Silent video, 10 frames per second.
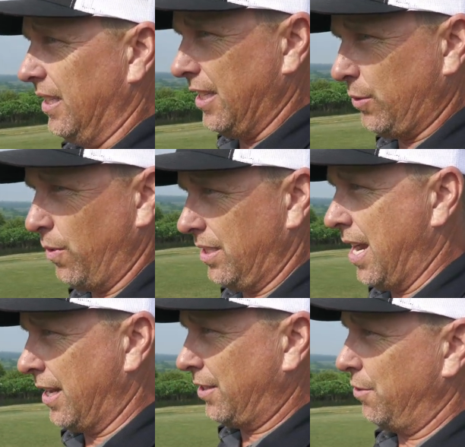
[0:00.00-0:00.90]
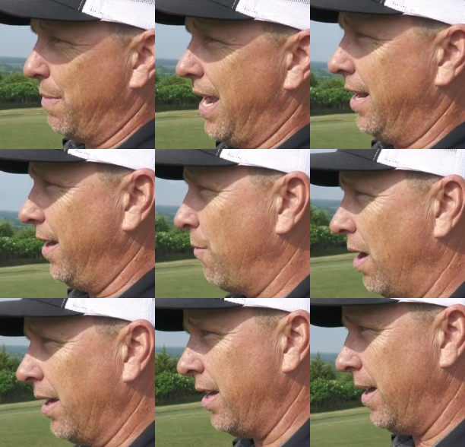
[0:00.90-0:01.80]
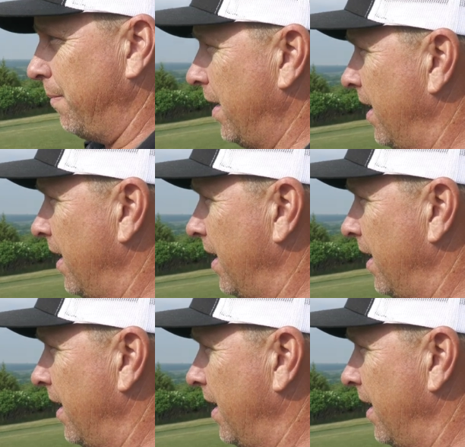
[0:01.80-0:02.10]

this one's not so bad here walking up.